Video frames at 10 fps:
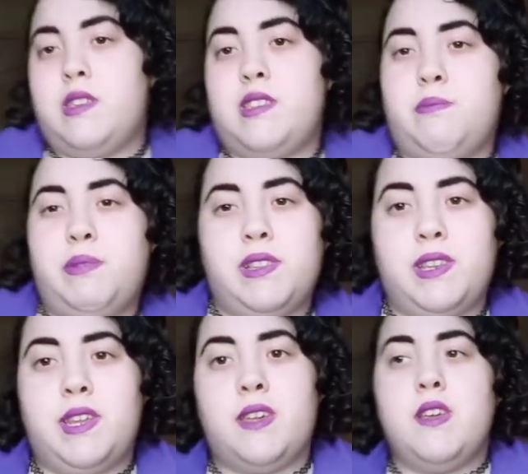
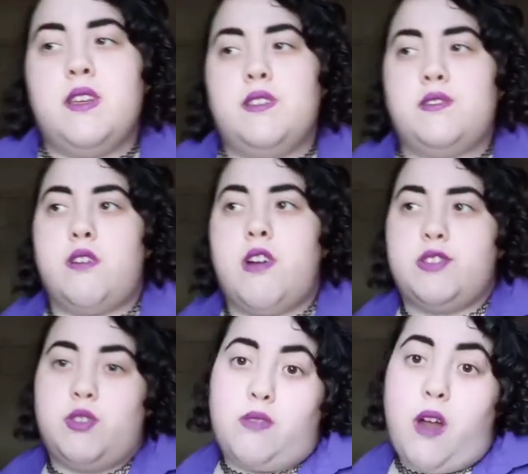disability is
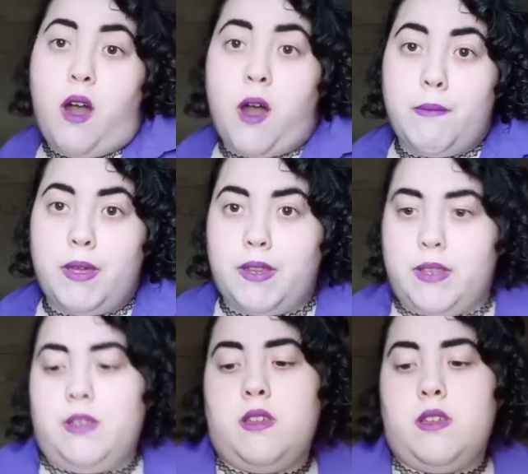also common.